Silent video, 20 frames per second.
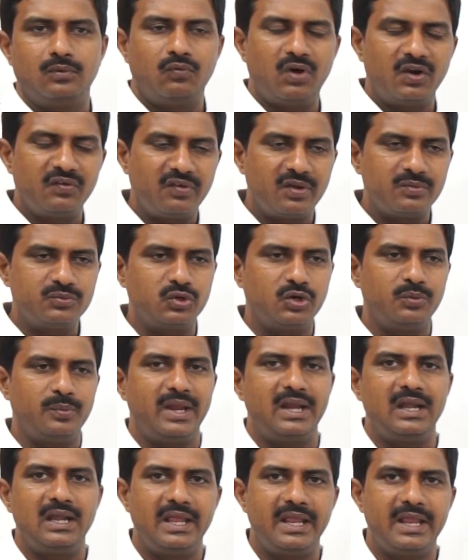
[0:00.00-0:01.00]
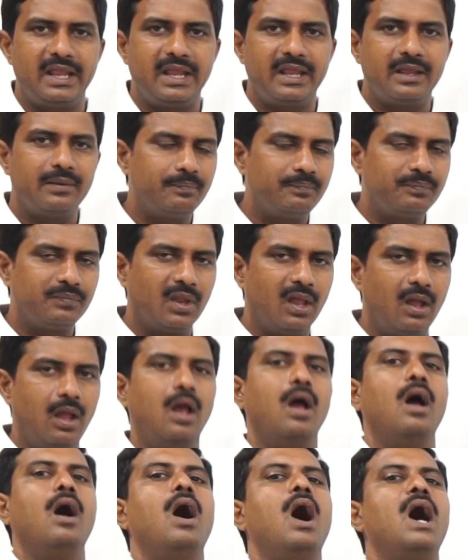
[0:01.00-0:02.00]
What we observe mainly,
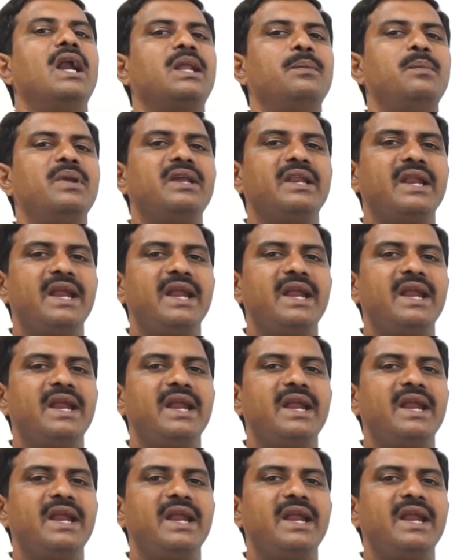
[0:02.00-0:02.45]
atomic